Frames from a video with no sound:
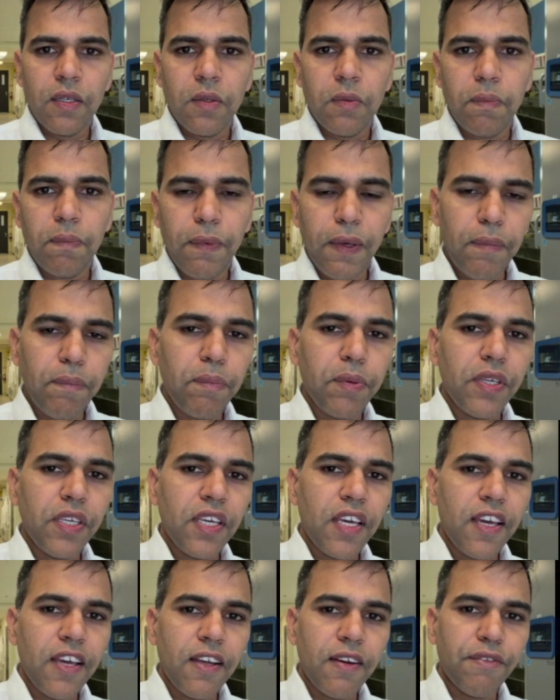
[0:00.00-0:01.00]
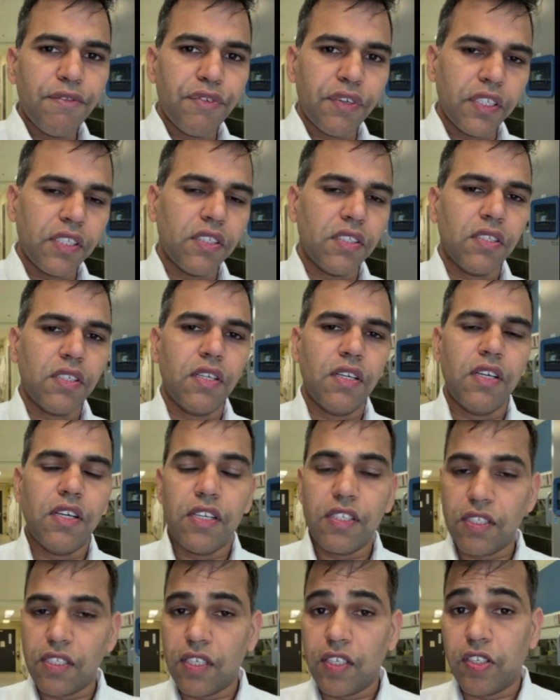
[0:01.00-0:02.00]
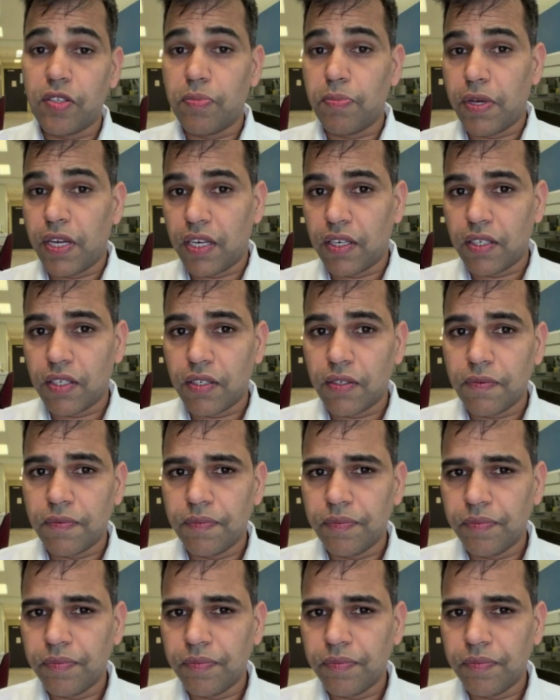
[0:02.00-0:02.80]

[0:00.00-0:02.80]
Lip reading: BPA risk assessment.